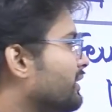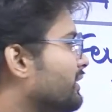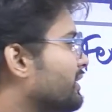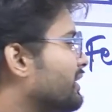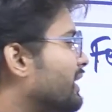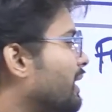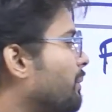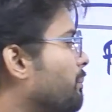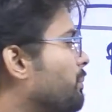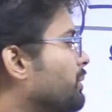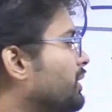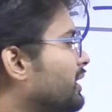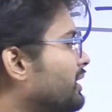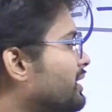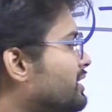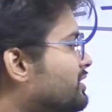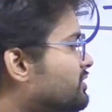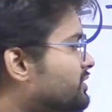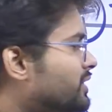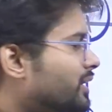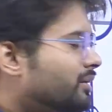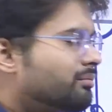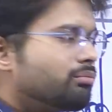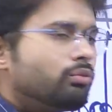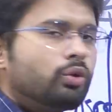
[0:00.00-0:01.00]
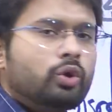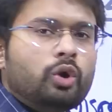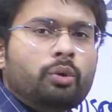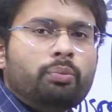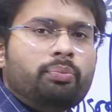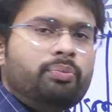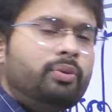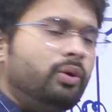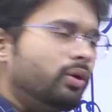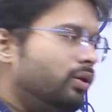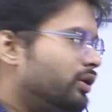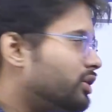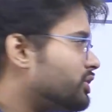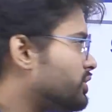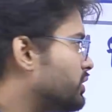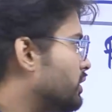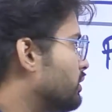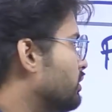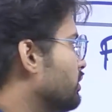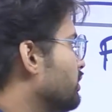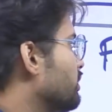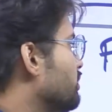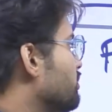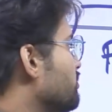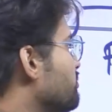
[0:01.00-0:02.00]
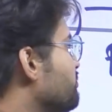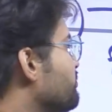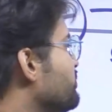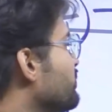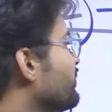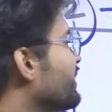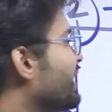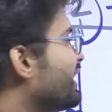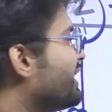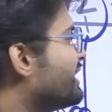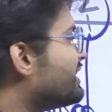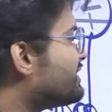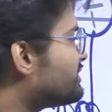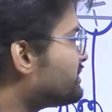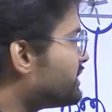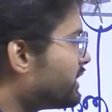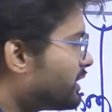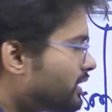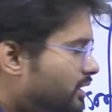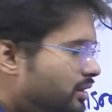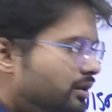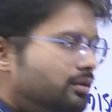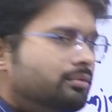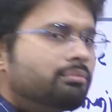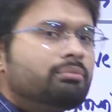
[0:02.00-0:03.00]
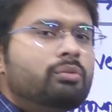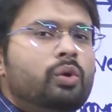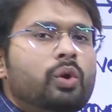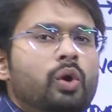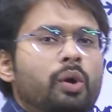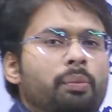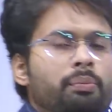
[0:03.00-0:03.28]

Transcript: capitalistic mode of production, feudalistic mode